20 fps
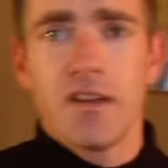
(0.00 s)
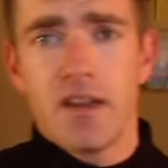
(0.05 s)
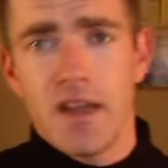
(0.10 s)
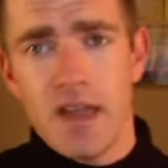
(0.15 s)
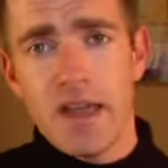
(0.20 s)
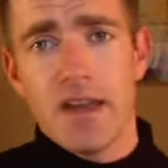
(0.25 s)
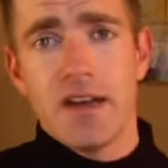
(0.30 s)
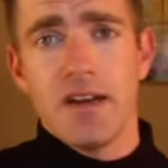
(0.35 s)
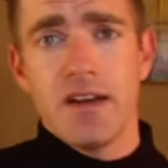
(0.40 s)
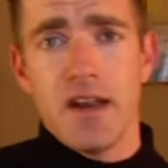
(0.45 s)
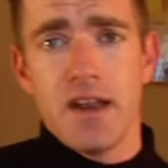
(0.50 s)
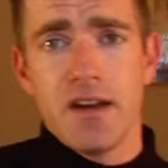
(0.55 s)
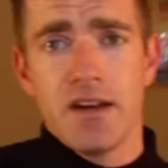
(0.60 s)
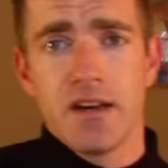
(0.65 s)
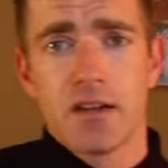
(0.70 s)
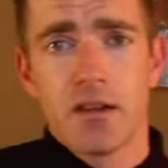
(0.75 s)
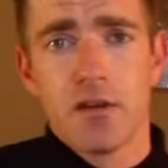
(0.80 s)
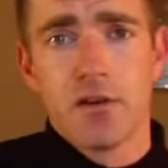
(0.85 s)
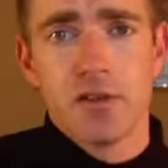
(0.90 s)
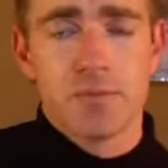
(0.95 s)
Handy dandy
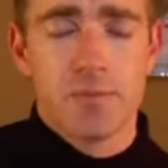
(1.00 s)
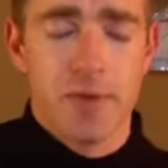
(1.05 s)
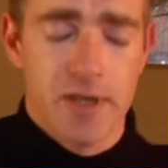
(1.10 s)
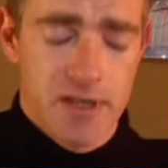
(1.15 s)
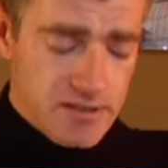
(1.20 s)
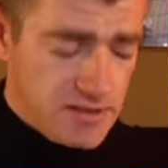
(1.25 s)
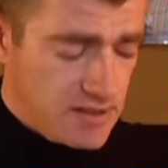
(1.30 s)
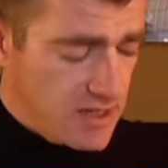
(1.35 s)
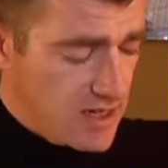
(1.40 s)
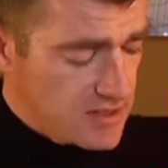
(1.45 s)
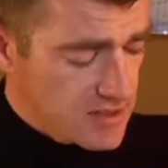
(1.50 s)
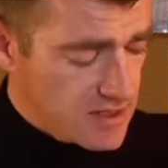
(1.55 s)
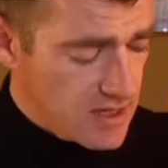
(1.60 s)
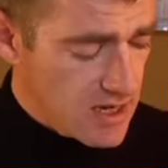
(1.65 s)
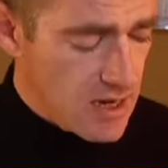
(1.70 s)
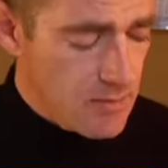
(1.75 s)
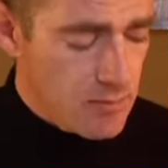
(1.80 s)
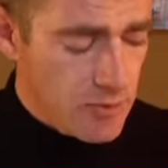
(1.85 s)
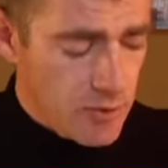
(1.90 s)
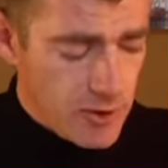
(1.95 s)
clothespins, and as a
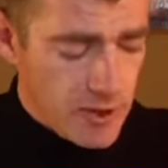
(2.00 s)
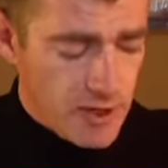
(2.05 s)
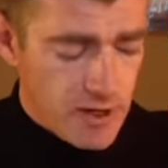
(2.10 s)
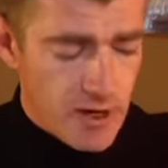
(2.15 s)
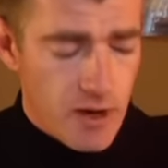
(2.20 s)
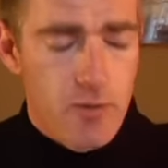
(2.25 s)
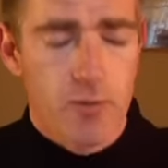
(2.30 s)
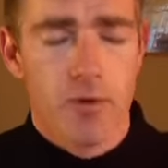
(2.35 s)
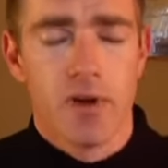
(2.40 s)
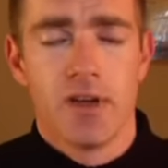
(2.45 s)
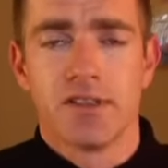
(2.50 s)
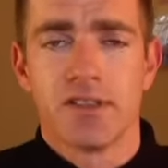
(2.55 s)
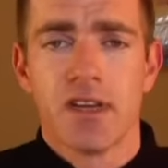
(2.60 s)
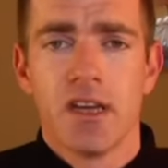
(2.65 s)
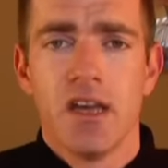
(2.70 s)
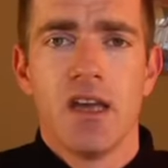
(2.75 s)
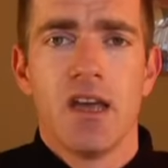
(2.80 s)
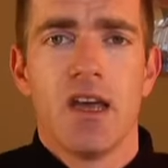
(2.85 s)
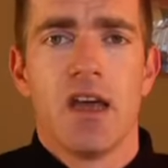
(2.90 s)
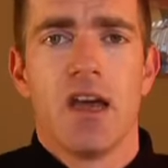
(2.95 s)
guy pointed out once,
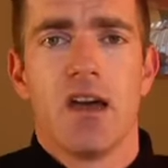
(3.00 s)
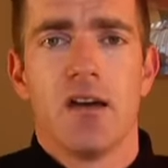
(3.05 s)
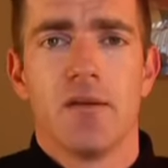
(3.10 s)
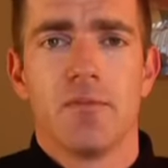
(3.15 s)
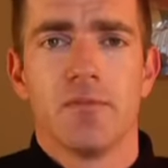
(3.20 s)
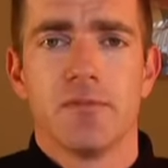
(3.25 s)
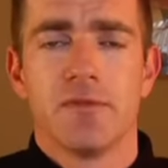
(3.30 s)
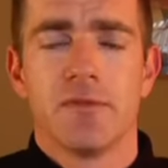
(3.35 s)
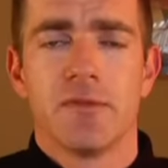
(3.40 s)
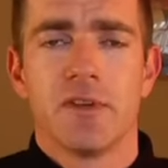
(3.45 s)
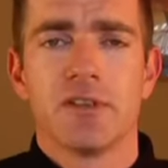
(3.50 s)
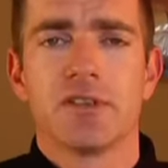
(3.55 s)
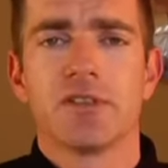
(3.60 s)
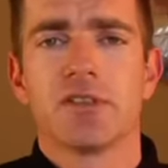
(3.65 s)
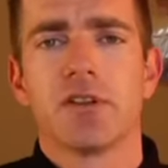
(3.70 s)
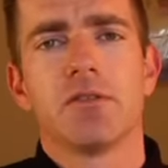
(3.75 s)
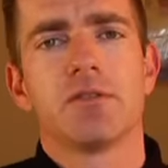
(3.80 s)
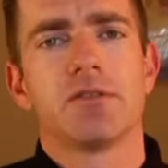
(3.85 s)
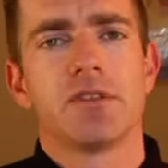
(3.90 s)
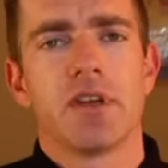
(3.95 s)
they're
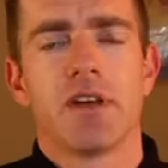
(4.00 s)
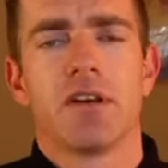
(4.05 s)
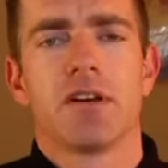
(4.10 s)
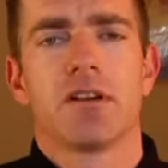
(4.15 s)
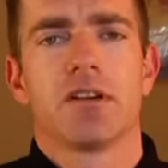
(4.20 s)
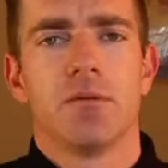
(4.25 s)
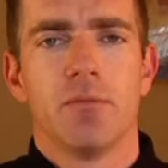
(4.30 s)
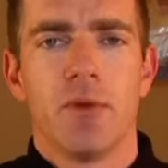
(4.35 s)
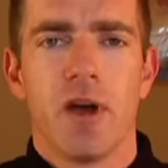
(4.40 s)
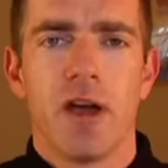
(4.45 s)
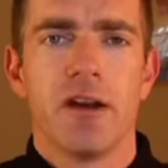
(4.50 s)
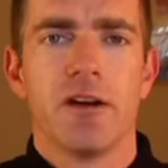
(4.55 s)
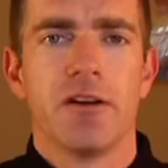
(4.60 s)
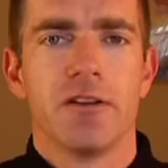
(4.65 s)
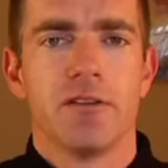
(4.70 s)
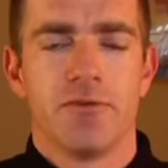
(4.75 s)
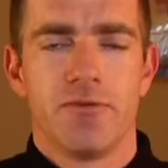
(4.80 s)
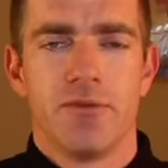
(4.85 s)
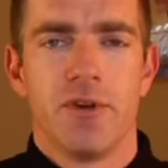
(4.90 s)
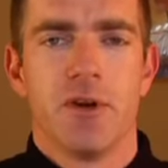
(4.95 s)
so technically minded
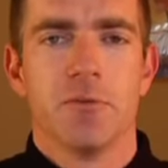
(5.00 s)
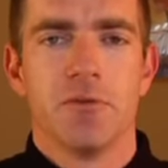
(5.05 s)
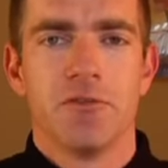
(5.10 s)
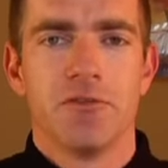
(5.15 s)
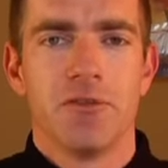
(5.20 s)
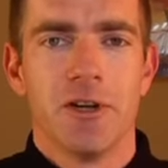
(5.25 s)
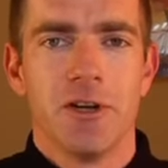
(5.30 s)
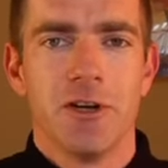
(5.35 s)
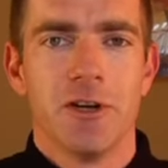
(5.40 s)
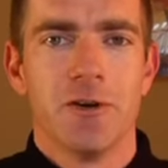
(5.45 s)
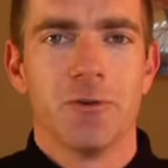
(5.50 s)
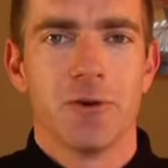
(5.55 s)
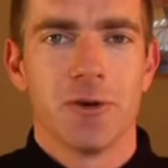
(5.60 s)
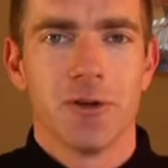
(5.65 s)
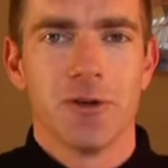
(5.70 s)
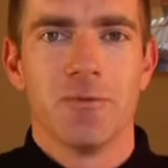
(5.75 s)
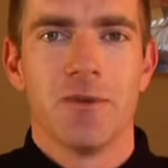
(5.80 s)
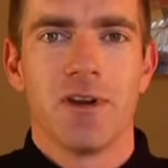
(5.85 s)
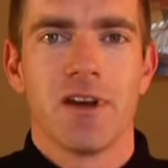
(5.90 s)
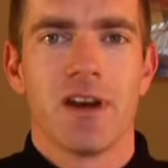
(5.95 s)
in the film and video
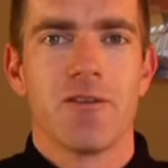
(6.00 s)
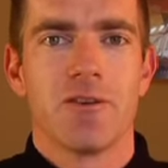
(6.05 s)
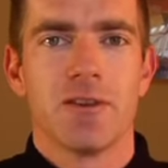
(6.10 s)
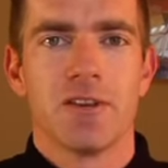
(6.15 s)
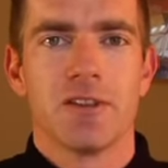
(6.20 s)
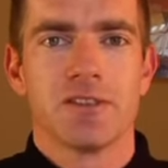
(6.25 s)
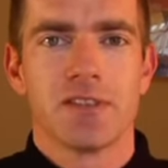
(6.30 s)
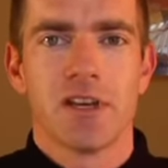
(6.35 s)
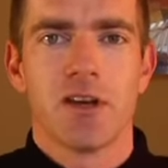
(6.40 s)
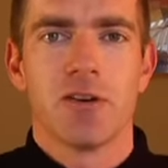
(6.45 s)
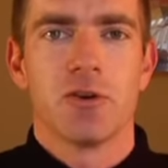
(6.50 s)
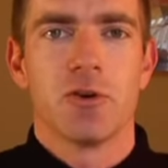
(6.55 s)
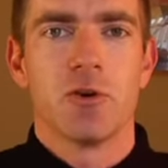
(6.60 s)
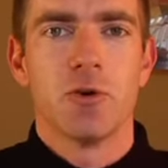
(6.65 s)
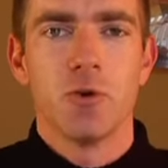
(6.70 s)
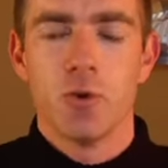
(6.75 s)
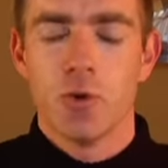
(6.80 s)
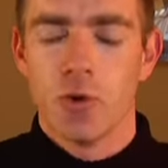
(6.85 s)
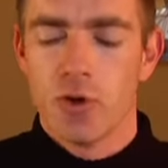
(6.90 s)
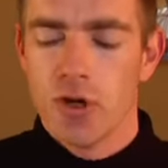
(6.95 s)
world to make everything sound
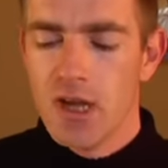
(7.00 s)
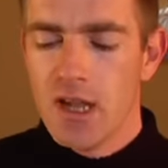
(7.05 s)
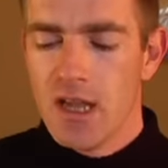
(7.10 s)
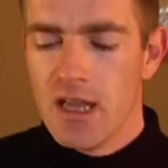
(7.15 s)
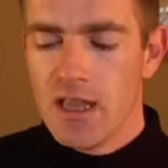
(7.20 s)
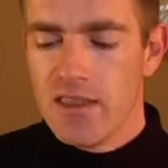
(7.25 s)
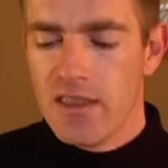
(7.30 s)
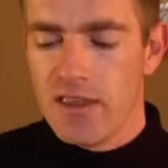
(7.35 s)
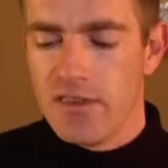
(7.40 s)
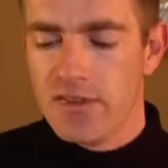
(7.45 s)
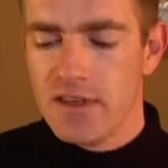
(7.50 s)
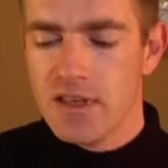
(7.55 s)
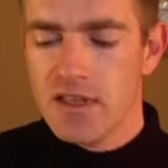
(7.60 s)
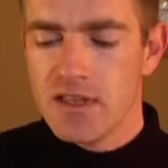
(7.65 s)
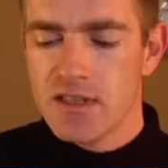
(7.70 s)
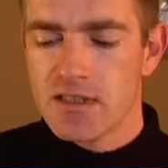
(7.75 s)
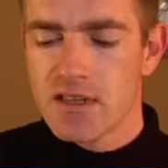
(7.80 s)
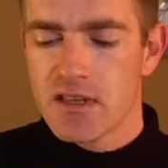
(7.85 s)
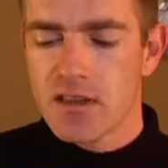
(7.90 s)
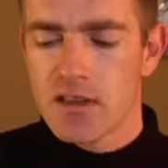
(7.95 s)
cool that
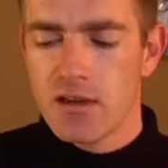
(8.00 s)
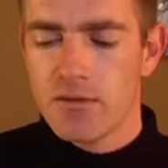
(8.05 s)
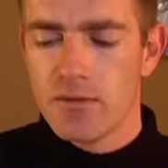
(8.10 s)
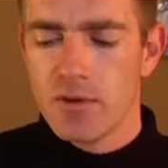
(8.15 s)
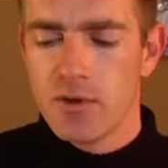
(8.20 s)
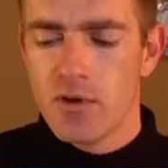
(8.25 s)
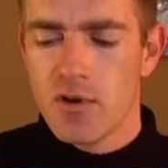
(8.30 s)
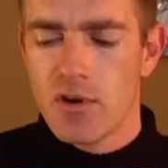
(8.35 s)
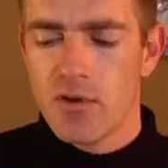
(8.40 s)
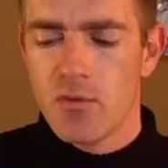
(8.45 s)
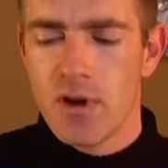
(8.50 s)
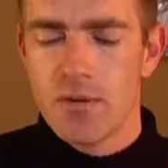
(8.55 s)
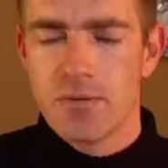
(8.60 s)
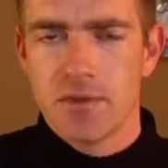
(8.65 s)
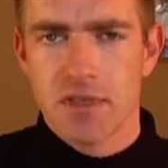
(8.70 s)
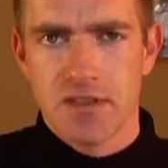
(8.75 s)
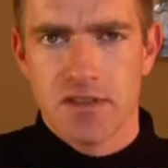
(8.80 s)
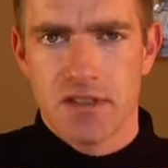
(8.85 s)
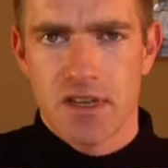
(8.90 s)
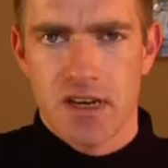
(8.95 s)
these, I think if you go on
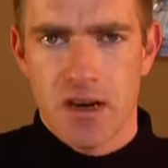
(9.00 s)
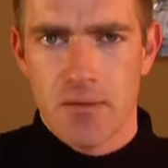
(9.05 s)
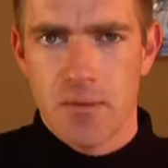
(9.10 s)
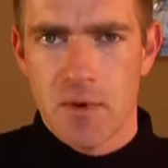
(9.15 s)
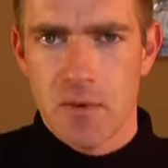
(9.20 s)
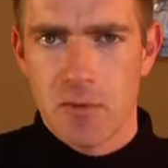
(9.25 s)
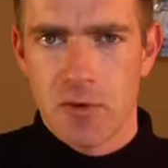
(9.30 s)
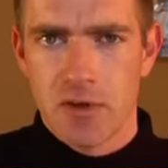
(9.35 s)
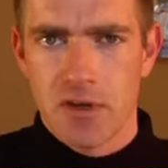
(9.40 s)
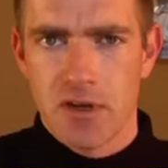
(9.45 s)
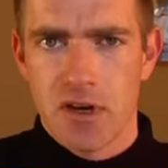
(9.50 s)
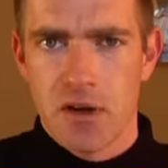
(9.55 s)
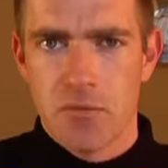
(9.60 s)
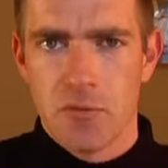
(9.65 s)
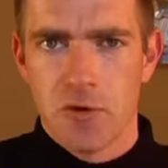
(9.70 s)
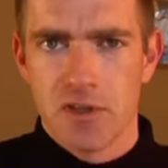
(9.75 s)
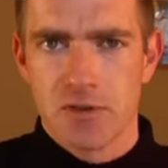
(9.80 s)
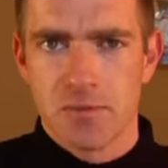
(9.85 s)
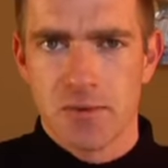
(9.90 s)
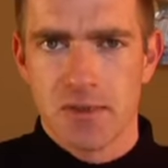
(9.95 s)
websites, I can't remember what the
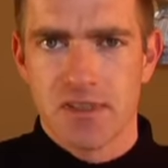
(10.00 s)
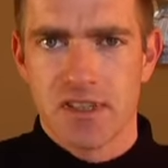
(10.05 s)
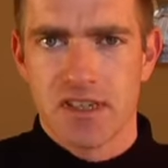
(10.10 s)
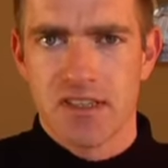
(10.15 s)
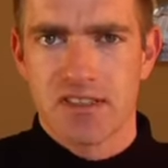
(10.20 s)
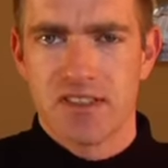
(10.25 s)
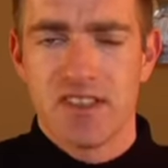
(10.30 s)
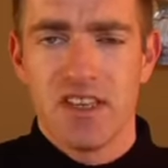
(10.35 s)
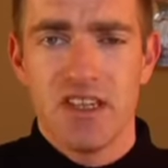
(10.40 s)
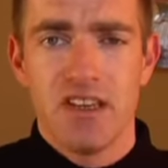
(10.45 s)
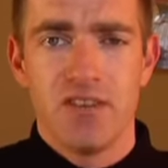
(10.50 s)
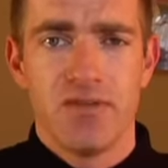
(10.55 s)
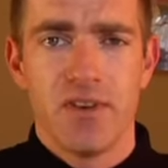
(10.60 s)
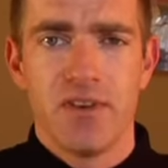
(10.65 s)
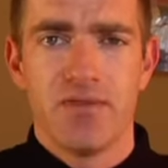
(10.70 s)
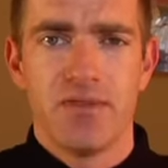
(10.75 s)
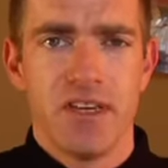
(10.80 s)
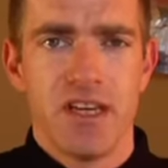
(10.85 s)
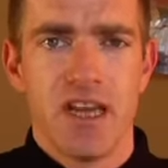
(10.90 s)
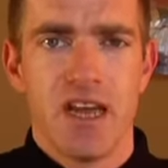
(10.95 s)
number is, but it's like
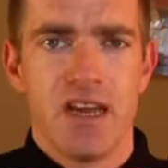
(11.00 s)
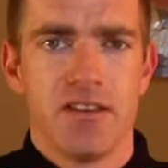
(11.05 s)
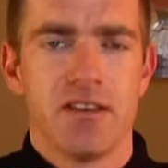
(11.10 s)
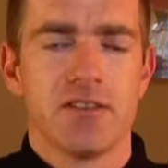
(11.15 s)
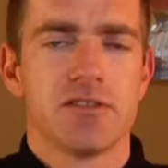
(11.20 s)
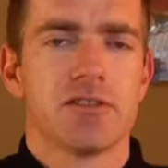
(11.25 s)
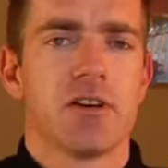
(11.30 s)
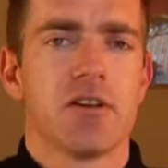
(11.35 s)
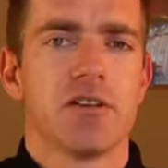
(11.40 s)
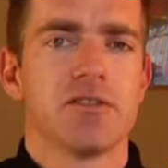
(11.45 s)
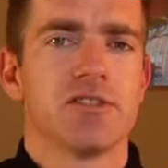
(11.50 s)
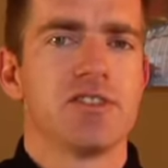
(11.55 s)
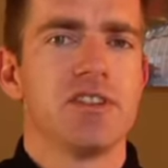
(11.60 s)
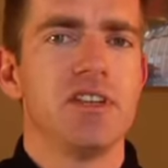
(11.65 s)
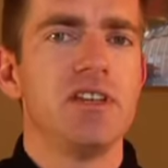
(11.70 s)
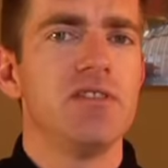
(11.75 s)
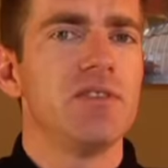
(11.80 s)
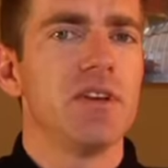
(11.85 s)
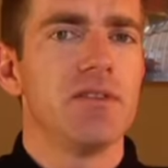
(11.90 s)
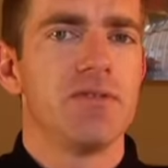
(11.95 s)
C58. These are called
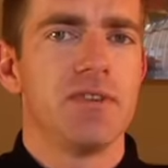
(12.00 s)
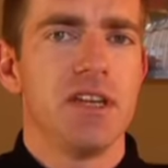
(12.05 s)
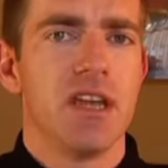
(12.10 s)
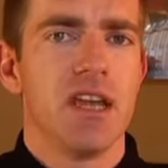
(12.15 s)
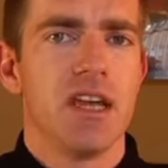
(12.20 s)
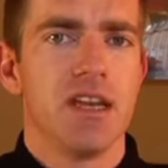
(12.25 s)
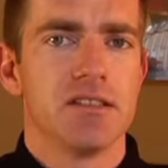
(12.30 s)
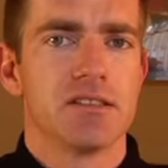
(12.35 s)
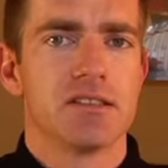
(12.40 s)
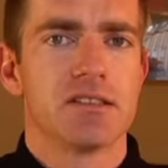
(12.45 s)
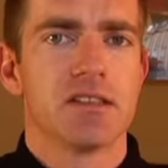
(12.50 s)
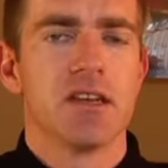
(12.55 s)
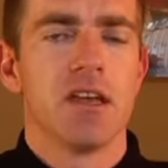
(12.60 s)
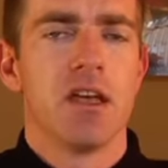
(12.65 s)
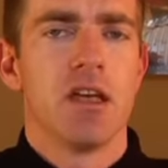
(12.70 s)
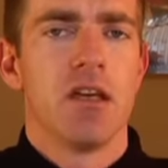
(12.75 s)
C58s,